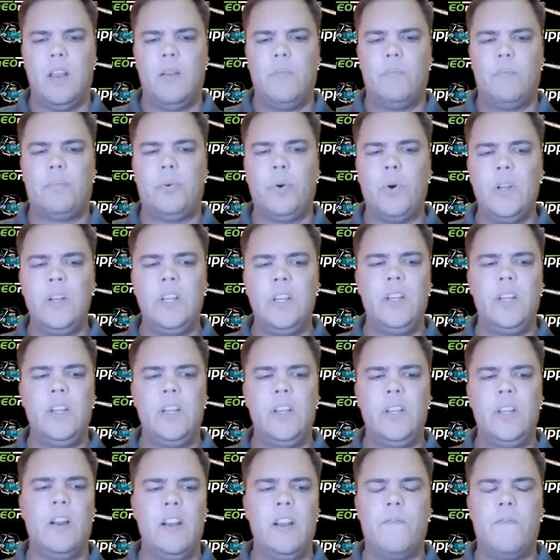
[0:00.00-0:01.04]
put your
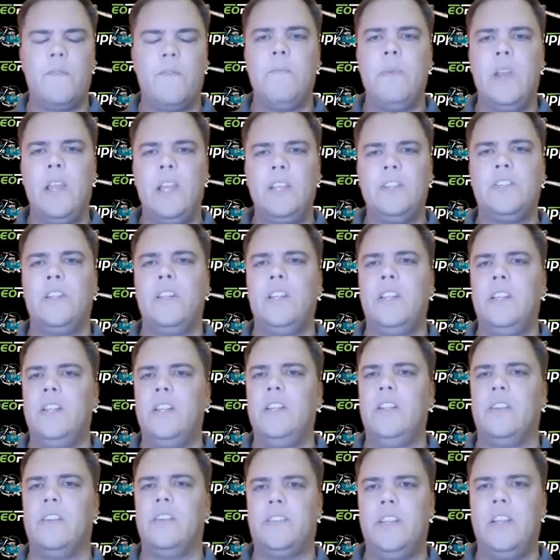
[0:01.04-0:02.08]
information into
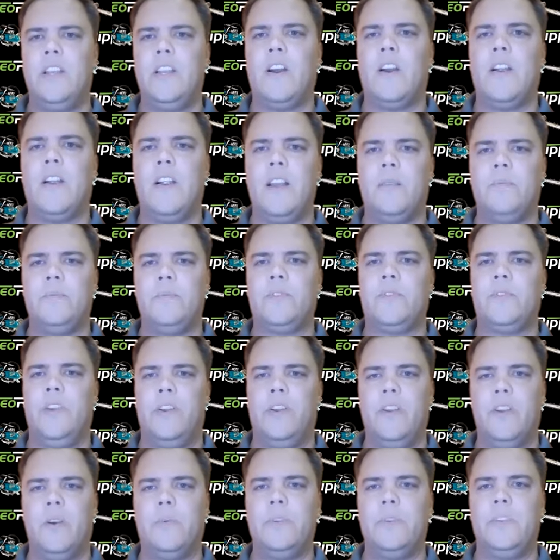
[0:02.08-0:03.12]
your CRM so you
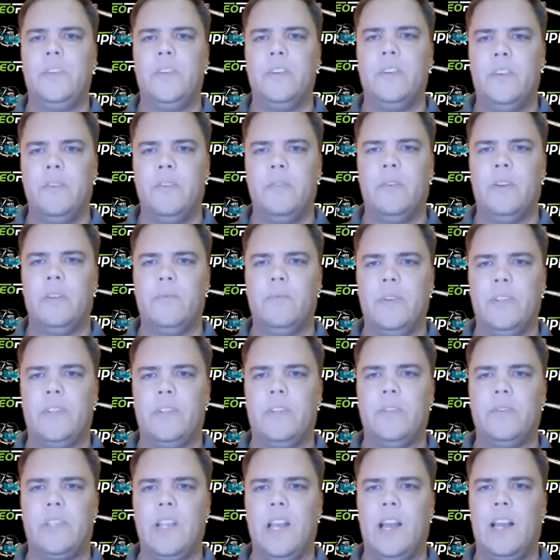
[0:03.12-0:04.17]
know what you're doing with
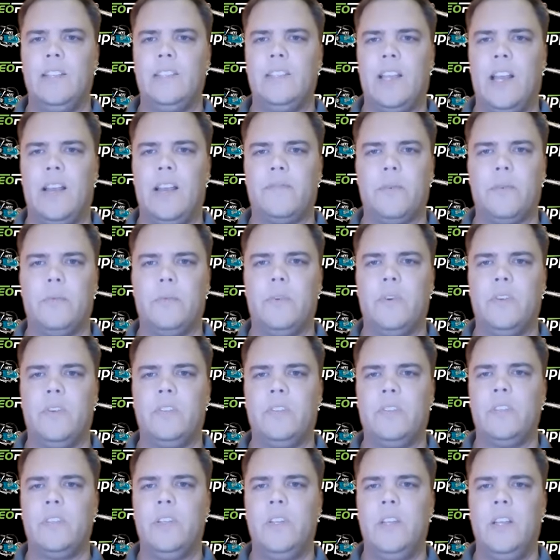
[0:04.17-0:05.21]
those guys
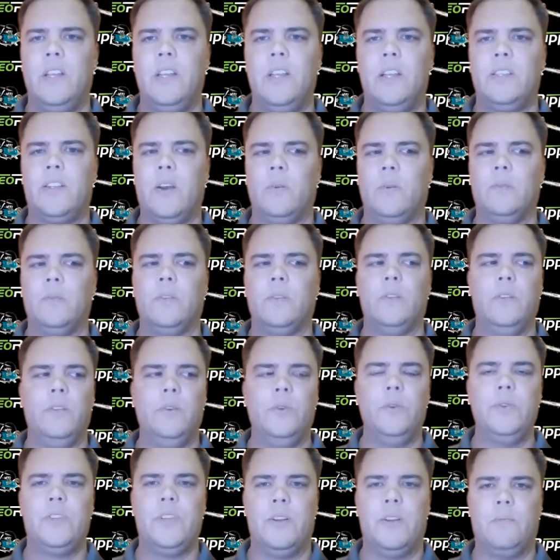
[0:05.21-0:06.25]
afterwards. Don't
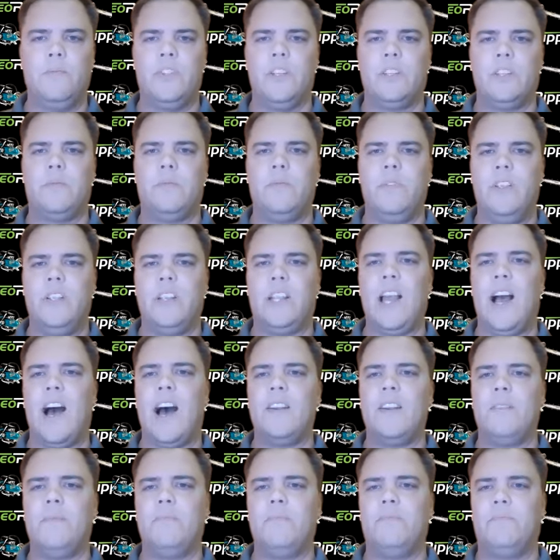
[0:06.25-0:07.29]
lose them. Just, you got
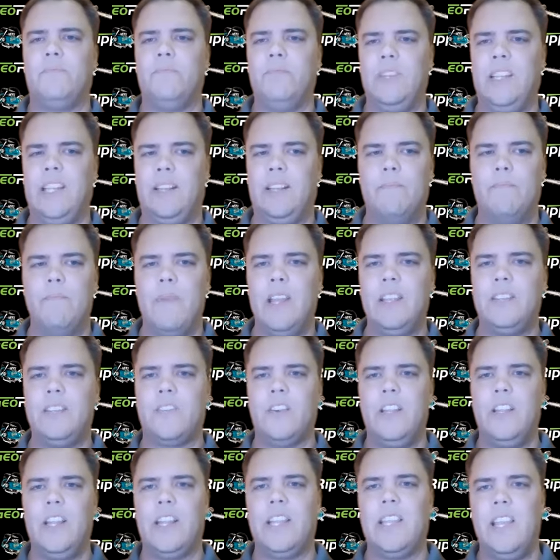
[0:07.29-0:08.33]
them, make
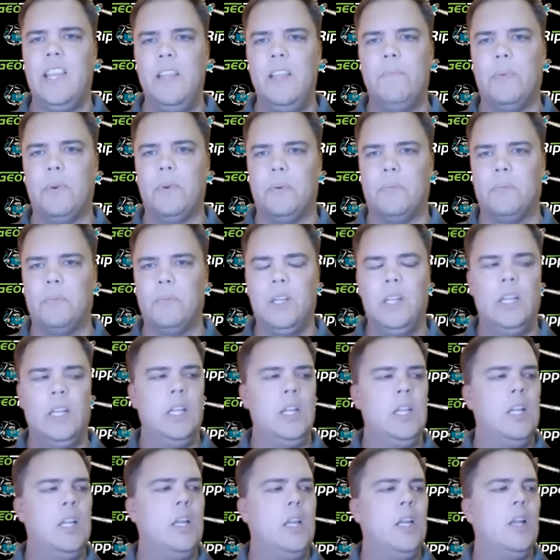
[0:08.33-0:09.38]
sure you keep them.
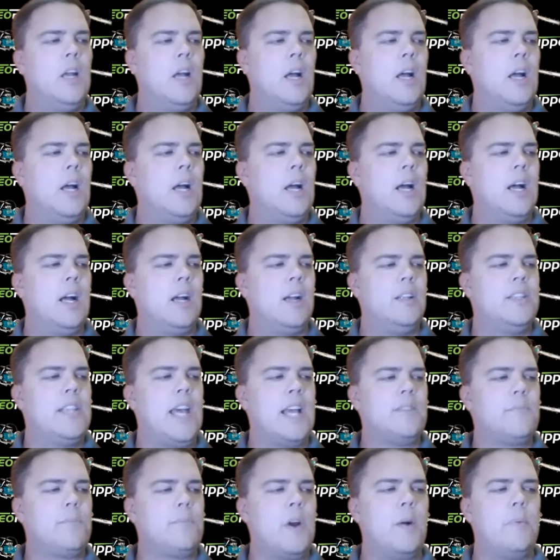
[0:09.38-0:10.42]

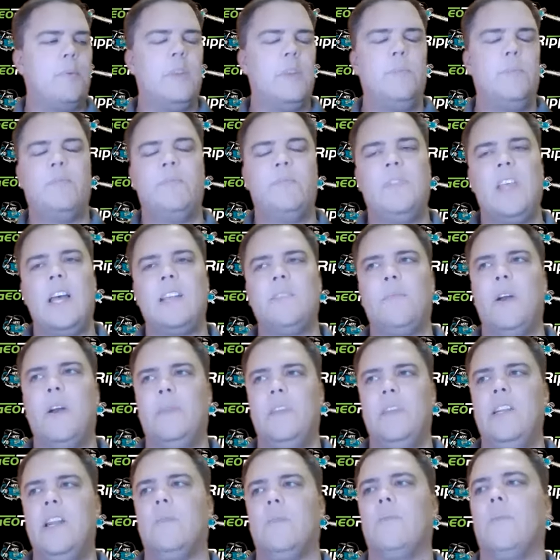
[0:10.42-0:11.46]
That's probably
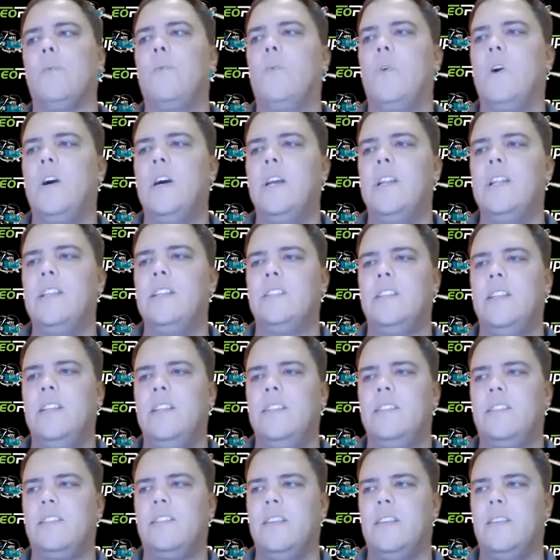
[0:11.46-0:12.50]
number 1
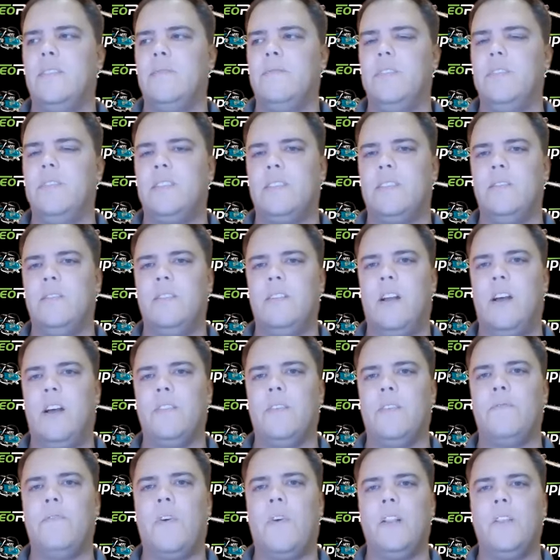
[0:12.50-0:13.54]
is on
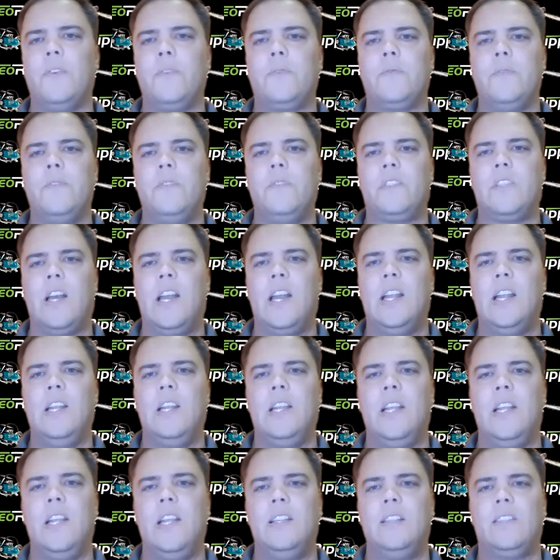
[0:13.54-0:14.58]
the follow through side
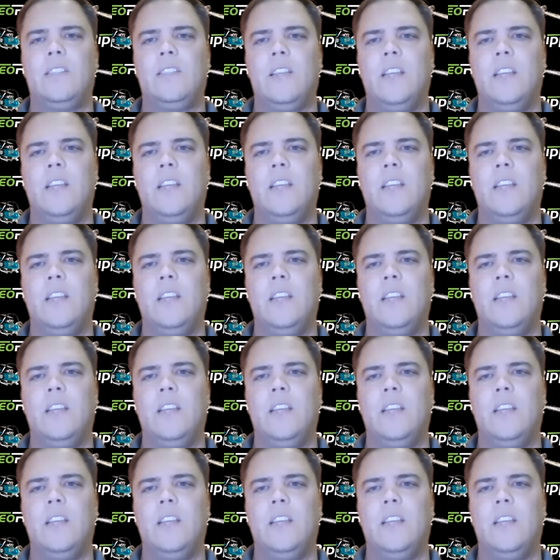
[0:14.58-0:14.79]
is,